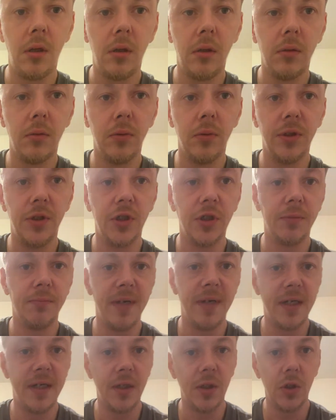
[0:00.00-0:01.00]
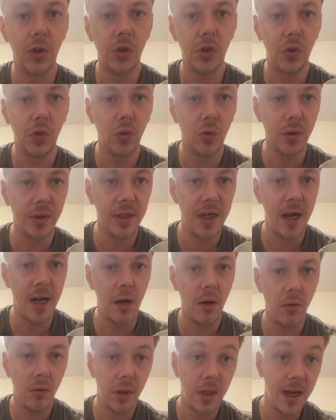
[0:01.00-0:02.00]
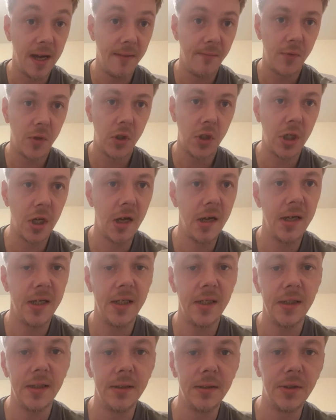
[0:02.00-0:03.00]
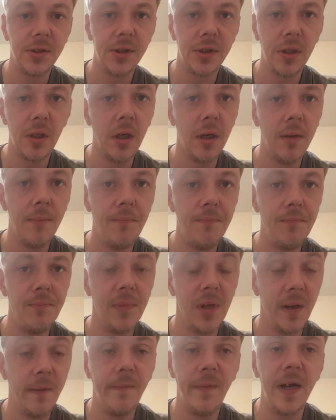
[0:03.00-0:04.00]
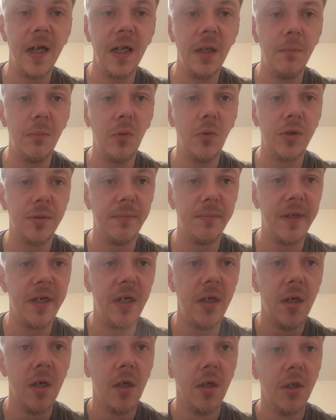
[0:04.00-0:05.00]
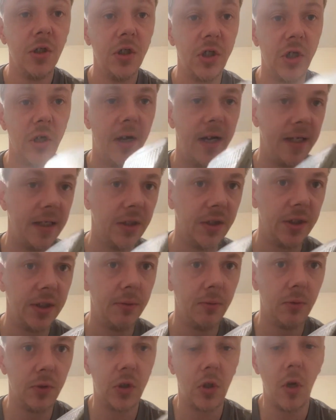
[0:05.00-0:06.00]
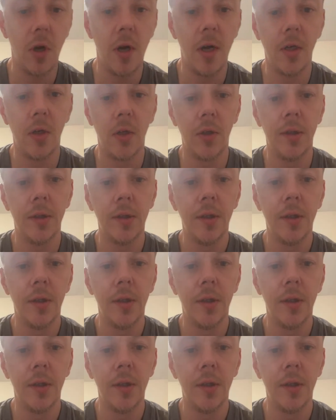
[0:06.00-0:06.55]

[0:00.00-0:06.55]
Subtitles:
We're just making sure that our live chat is available to me so I can see what's going on.